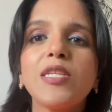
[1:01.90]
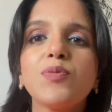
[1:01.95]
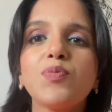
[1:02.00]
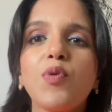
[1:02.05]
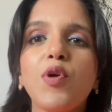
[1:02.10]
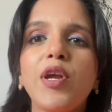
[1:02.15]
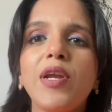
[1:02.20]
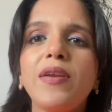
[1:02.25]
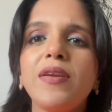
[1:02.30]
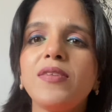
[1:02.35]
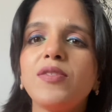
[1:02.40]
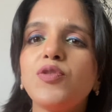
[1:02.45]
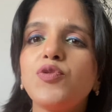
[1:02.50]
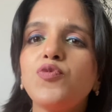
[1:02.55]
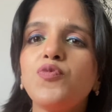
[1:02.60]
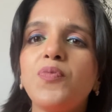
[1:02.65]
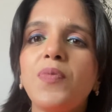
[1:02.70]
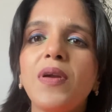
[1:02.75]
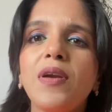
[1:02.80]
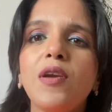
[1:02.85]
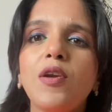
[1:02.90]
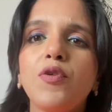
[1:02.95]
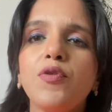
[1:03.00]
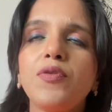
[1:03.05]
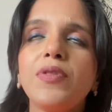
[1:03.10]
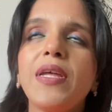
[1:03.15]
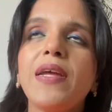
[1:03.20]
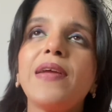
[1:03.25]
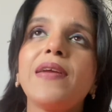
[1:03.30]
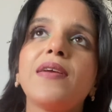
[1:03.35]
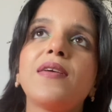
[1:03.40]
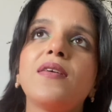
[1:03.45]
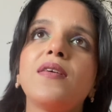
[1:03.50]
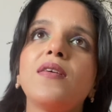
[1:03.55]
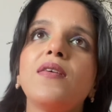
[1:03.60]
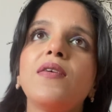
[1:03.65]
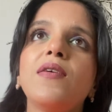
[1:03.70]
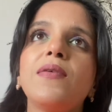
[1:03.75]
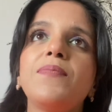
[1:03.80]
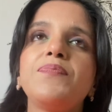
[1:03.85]
point is super low, like
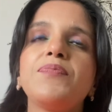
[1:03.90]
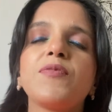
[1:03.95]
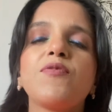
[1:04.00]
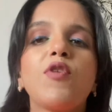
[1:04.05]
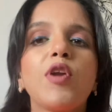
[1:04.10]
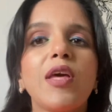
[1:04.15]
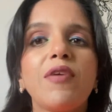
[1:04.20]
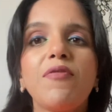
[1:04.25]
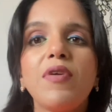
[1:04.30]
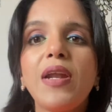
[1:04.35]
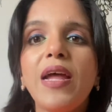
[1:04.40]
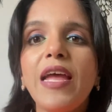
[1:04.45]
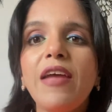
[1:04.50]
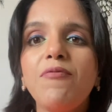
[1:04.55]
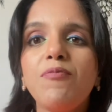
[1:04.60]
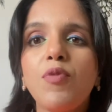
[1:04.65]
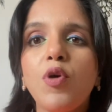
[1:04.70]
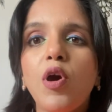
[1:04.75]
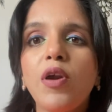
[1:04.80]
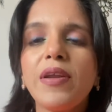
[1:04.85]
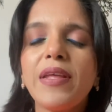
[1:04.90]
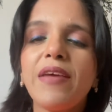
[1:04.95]
whatever I have bought,